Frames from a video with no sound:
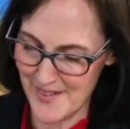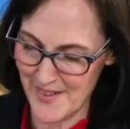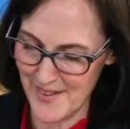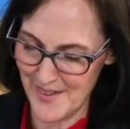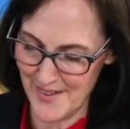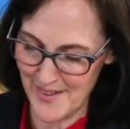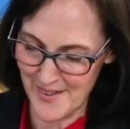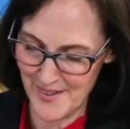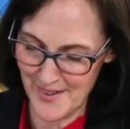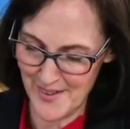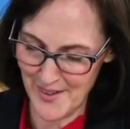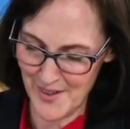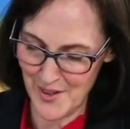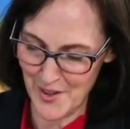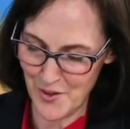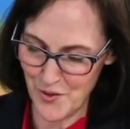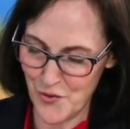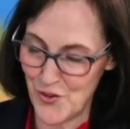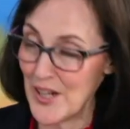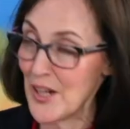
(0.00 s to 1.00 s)
uh, uh,
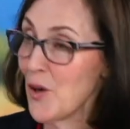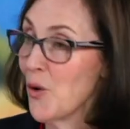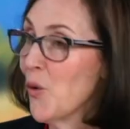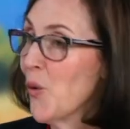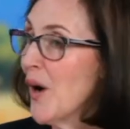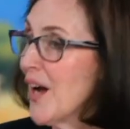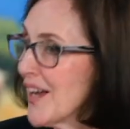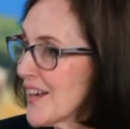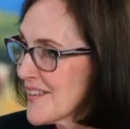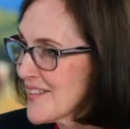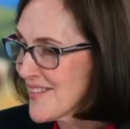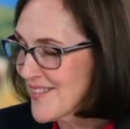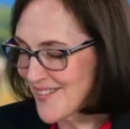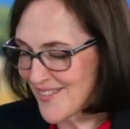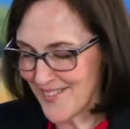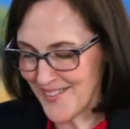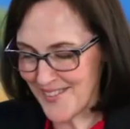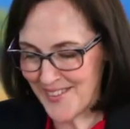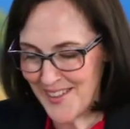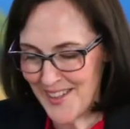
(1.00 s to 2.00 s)
uh
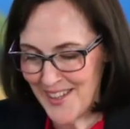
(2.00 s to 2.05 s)
request